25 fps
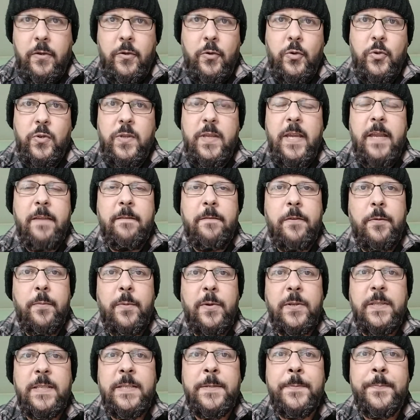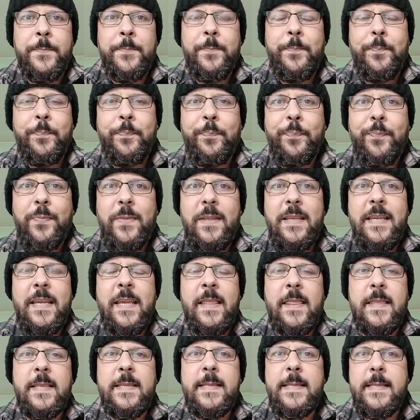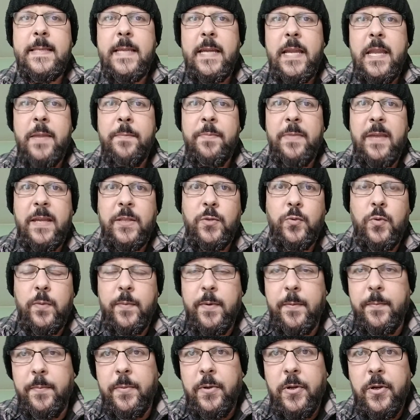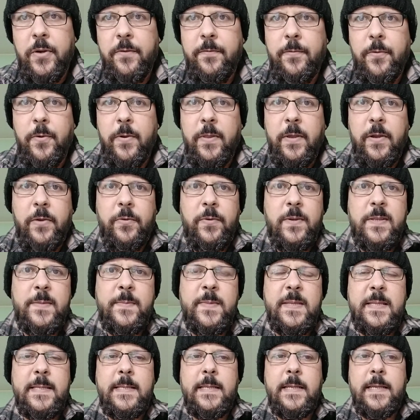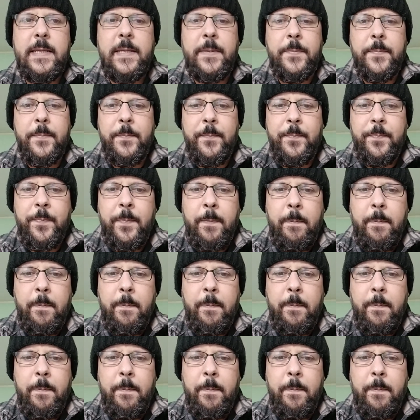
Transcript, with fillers: Good day everybody. And this time that we prepare for the Christmas time